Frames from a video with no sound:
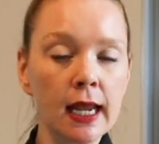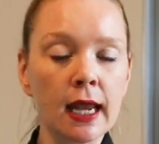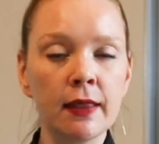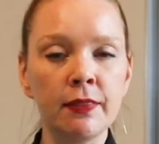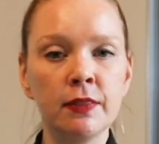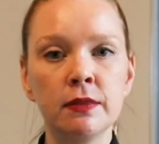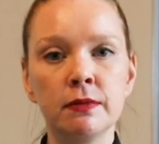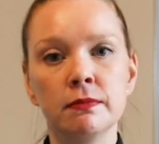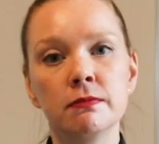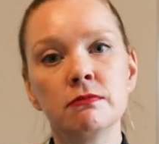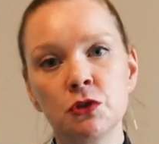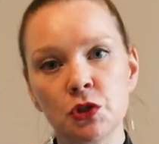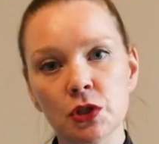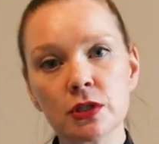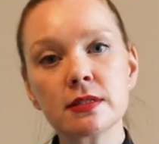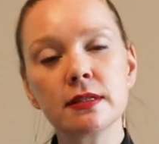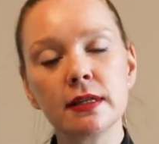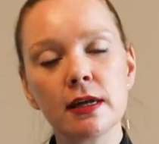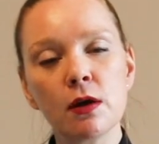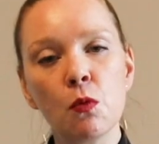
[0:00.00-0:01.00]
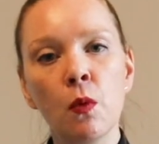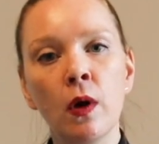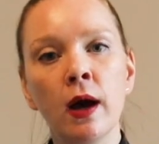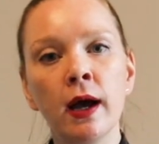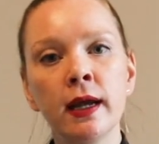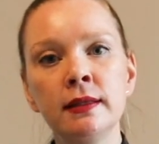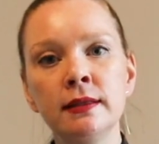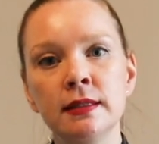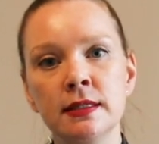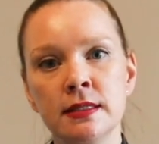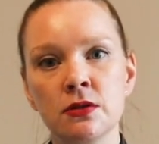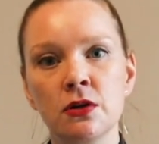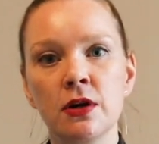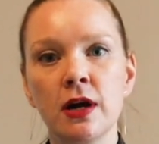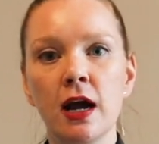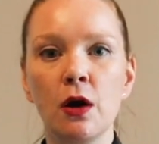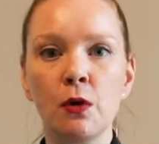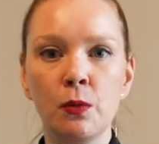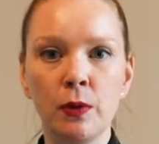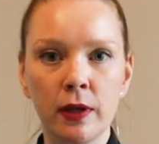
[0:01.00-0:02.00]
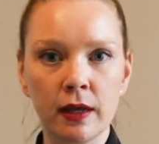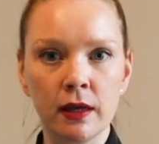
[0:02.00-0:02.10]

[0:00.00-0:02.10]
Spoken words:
And just like wine, these are how we